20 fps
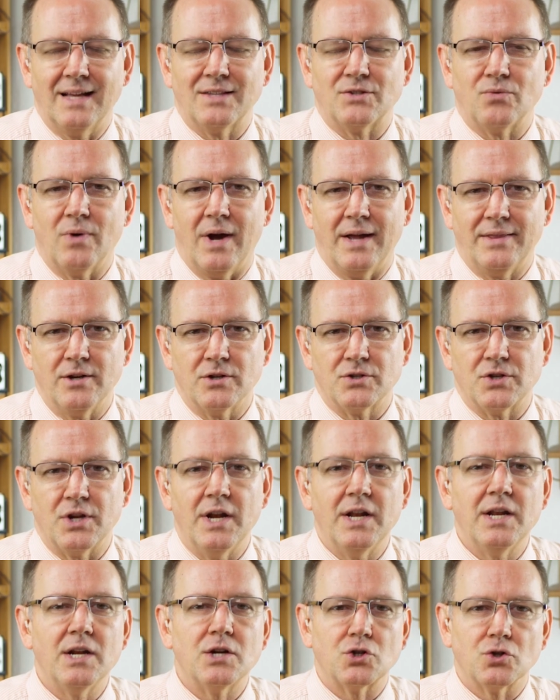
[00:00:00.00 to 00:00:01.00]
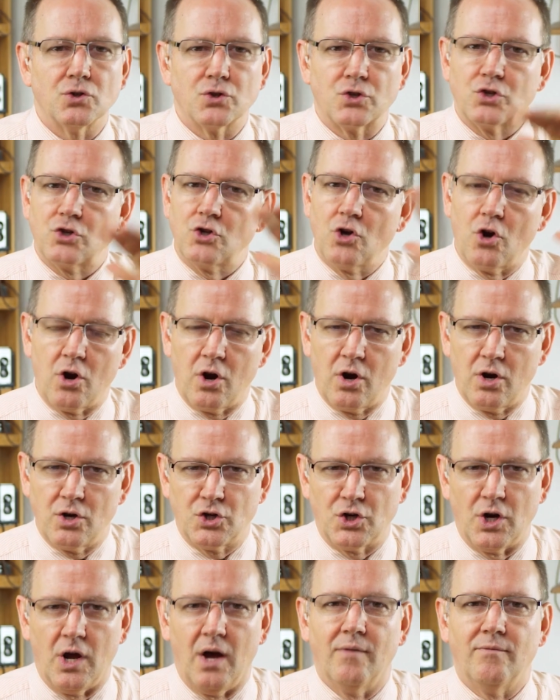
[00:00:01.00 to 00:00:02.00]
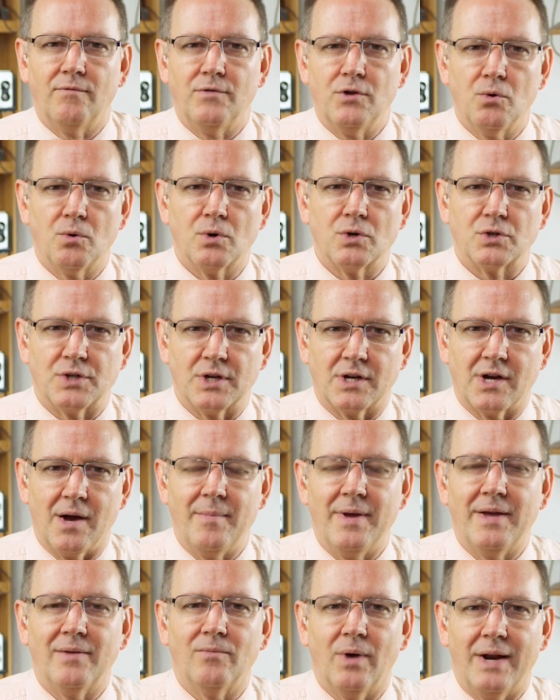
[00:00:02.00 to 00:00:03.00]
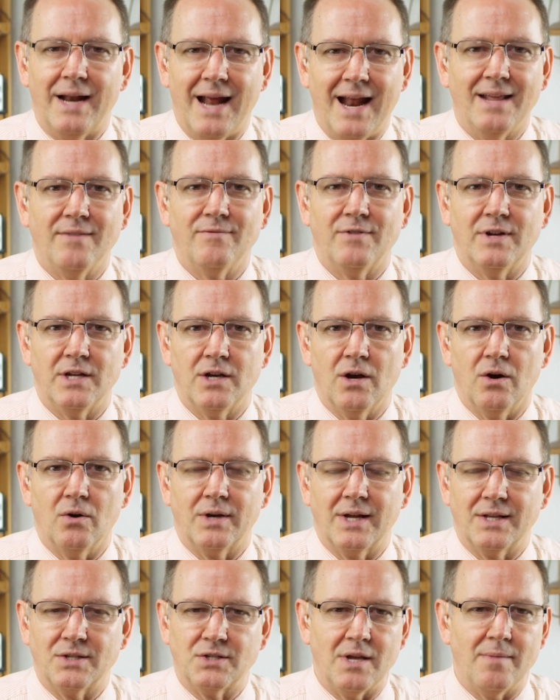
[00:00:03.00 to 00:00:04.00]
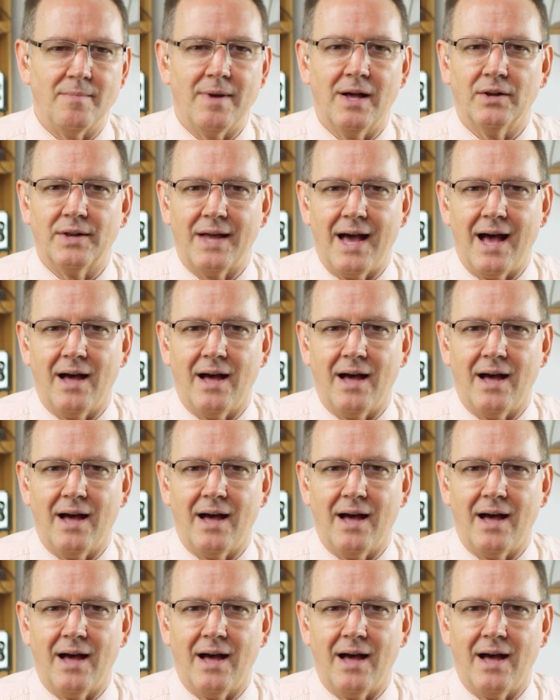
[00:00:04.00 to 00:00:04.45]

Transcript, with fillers: That's right. There's an initial surge of viewers that come in when any video gets emailed